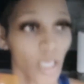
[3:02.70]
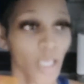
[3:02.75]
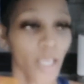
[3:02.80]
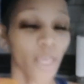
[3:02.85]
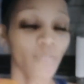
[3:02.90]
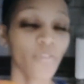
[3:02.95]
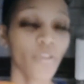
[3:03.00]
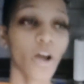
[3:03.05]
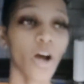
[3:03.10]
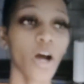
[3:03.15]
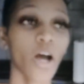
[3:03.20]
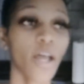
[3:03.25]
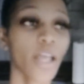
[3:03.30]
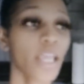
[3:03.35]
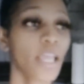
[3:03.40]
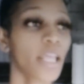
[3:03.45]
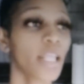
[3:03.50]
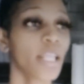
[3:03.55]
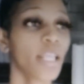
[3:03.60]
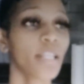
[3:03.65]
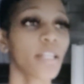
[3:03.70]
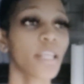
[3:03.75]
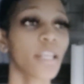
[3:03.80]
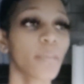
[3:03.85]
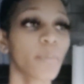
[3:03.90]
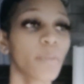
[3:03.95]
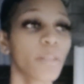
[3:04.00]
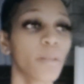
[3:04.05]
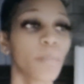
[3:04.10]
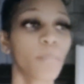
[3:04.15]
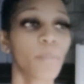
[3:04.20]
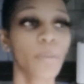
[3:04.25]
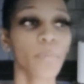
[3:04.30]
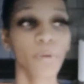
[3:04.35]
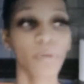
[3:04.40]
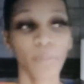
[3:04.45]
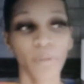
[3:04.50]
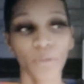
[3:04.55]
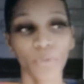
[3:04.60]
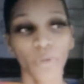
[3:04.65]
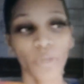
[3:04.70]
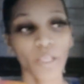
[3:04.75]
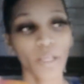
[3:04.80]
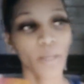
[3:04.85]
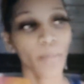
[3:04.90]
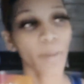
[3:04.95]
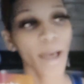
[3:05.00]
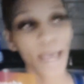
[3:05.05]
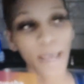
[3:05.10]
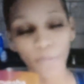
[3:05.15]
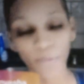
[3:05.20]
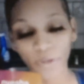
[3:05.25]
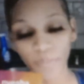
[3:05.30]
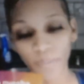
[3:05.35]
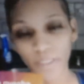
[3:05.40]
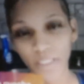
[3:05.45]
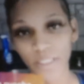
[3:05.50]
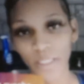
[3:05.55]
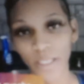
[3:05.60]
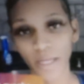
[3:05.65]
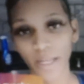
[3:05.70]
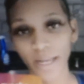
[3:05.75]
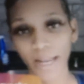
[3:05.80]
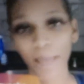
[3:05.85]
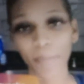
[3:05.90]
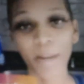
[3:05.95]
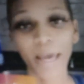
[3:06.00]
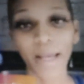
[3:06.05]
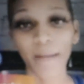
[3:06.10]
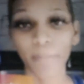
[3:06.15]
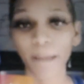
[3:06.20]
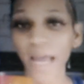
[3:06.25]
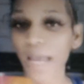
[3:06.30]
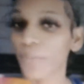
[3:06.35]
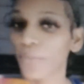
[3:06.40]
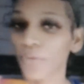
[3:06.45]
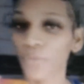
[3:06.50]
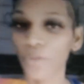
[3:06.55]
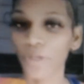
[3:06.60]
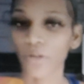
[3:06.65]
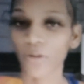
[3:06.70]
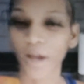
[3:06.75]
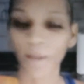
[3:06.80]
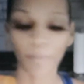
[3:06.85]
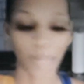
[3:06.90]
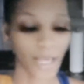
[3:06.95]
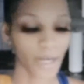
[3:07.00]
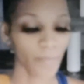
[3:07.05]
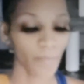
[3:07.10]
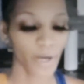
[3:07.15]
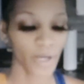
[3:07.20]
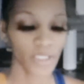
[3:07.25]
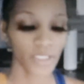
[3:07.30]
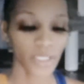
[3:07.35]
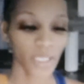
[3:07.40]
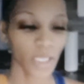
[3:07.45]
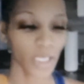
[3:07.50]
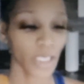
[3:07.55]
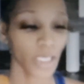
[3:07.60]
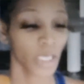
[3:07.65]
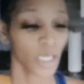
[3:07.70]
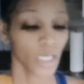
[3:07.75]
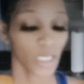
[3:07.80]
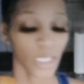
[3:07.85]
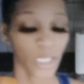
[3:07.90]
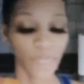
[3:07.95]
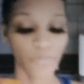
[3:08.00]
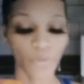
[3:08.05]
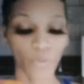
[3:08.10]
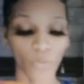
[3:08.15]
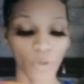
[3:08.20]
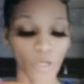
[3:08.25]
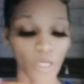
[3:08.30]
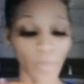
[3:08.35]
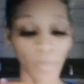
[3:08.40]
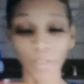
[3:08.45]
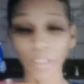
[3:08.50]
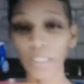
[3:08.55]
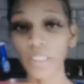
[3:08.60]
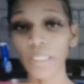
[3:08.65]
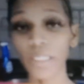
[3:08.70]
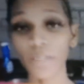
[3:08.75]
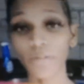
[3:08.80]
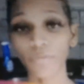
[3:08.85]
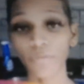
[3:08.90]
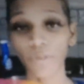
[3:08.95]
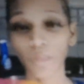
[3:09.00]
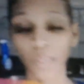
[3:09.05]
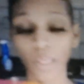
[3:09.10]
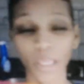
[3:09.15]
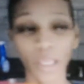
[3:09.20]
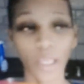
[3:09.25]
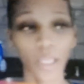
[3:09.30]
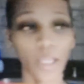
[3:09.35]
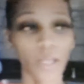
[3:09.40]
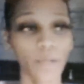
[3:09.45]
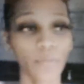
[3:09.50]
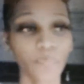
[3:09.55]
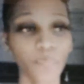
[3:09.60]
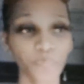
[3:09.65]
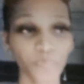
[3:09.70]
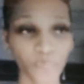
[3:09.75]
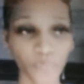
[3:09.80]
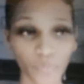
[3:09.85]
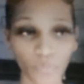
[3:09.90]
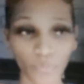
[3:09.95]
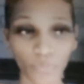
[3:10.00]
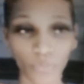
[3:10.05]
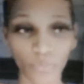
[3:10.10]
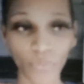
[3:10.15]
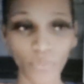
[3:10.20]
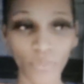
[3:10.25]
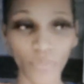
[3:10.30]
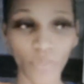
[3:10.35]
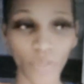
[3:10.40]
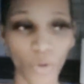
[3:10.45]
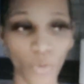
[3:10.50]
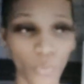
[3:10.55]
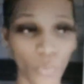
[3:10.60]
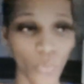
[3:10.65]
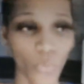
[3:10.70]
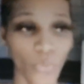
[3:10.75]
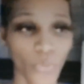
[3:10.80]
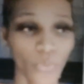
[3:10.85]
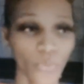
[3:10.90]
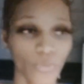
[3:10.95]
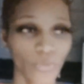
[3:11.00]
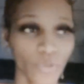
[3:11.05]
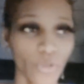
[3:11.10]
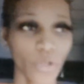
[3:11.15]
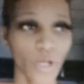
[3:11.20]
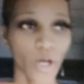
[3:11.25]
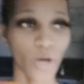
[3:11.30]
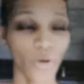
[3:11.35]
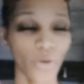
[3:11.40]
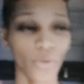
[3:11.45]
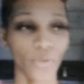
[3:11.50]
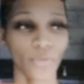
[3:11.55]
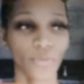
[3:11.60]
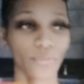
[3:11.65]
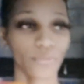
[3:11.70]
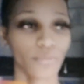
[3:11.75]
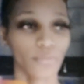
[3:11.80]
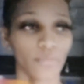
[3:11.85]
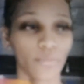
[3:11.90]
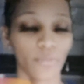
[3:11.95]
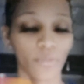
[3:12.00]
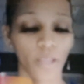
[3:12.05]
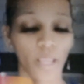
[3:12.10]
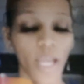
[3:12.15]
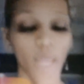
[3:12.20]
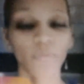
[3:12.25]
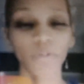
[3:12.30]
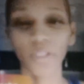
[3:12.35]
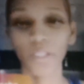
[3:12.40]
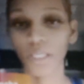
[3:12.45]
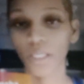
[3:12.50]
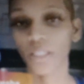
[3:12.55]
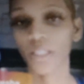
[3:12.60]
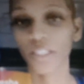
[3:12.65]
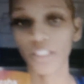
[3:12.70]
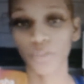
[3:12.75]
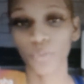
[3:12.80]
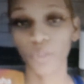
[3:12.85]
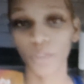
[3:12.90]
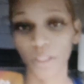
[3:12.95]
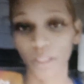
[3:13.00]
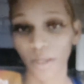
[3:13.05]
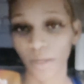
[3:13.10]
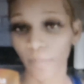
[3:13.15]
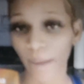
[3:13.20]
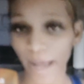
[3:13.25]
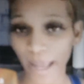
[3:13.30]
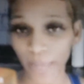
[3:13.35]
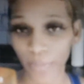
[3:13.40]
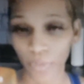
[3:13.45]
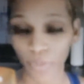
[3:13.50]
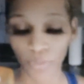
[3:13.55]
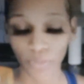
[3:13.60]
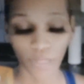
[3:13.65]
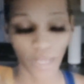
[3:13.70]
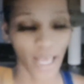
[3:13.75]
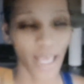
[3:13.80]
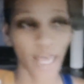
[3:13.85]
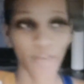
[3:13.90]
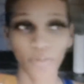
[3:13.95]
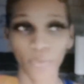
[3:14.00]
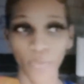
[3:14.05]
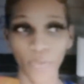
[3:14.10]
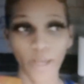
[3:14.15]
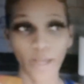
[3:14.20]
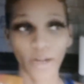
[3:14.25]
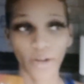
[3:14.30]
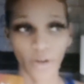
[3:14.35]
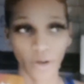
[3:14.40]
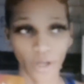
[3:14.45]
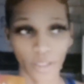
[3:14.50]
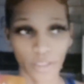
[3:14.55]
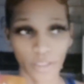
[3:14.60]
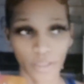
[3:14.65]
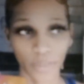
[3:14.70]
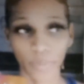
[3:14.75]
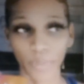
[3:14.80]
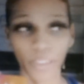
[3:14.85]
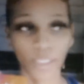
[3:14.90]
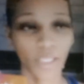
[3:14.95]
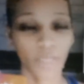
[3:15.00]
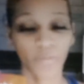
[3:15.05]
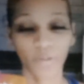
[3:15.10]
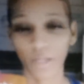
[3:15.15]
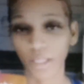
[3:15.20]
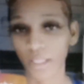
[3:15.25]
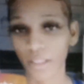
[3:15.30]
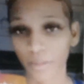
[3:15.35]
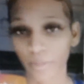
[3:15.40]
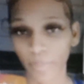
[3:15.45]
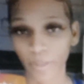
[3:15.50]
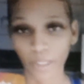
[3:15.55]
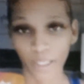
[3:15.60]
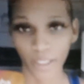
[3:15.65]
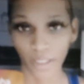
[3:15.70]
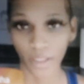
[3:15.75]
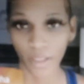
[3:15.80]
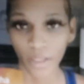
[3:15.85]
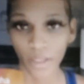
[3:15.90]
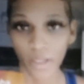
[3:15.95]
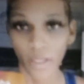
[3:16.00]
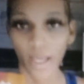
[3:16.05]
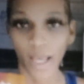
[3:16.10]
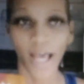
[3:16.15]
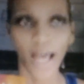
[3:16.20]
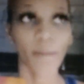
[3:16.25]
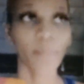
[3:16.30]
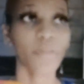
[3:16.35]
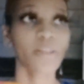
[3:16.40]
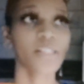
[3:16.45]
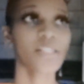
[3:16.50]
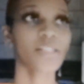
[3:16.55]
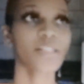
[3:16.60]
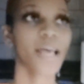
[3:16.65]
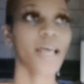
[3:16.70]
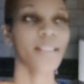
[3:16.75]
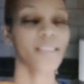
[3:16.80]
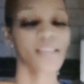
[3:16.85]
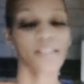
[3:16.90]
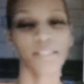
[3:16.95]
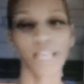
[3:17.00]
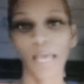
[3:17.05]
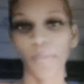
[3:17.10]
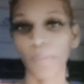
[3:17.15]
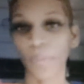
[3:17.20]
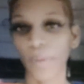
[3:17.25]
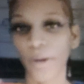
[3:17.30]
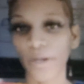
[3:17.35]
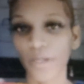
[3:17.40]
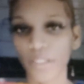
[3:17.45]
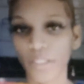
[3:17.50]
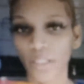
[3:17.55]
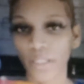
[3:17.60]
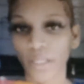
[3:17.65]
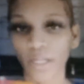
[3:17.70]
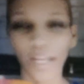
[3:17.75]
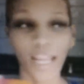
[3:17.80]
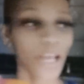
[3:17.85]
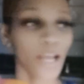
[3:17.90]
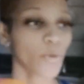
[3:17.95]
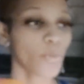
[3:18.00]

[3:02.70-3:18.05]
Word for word: And his conduct should be part of the public records so request I'm as far as aware. what he did I, with your I investigation. Have I have that. Okay, so good. Quit trying to dis, quit trying to thwart me. Pretty much, just say you don't want to do your job. Just say that. I,